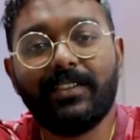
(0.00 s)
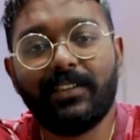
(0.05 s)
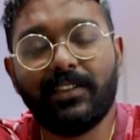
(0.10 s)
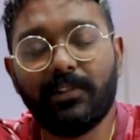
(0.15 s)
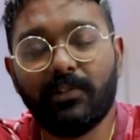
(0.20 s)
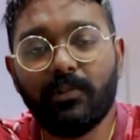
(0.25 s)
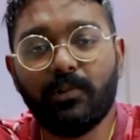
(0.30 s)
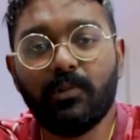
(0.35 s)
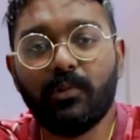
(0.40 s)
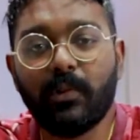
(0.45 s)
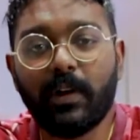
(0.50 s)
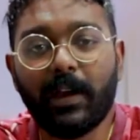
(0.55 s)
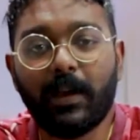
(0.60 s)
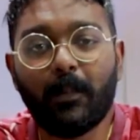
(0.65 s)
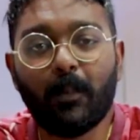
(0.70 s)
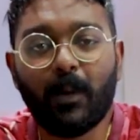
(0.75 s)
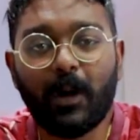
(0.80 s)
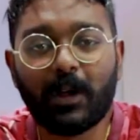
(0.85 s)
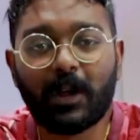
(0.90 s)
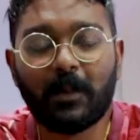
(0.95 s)
you
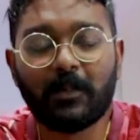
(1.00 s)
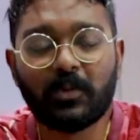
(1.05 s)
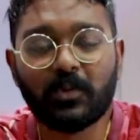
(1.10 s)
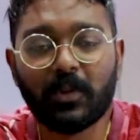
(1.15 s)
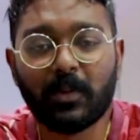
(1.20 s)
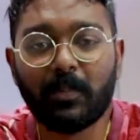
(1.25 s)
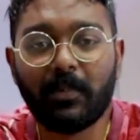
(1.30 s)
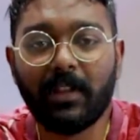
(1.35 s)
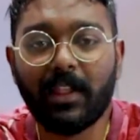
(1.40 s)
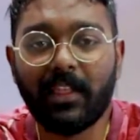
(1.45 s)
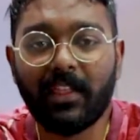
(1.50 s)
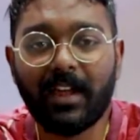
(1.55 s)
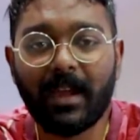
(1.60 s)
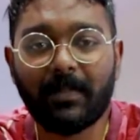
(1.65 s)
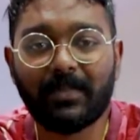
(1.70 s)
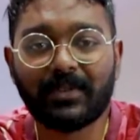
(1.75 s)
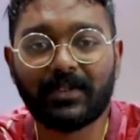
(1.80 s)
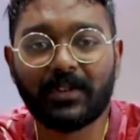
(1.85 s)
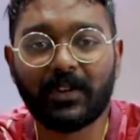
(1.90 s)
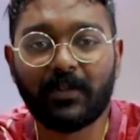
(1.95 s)
and welcome to another
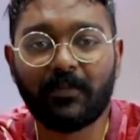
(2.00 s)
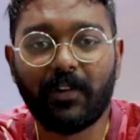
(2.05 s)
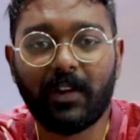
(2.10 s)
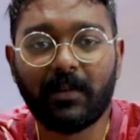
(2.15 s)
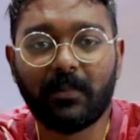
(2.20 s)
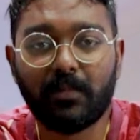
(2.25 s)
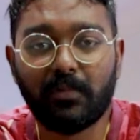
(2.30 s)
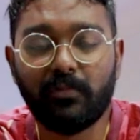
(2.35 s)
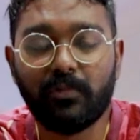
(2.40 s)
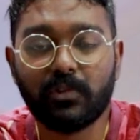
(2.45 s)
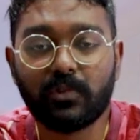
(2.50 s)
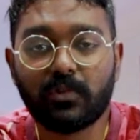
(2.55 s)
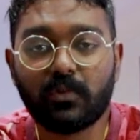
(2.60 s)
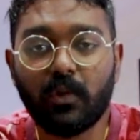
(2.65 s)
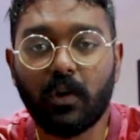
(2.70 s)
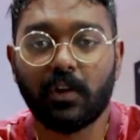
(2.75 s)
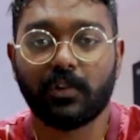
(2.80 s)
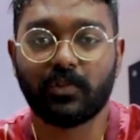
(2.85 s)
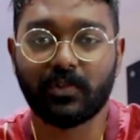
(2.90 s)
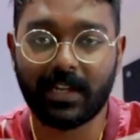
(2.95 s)
episode of Random Review
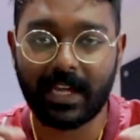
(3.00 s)
Squad.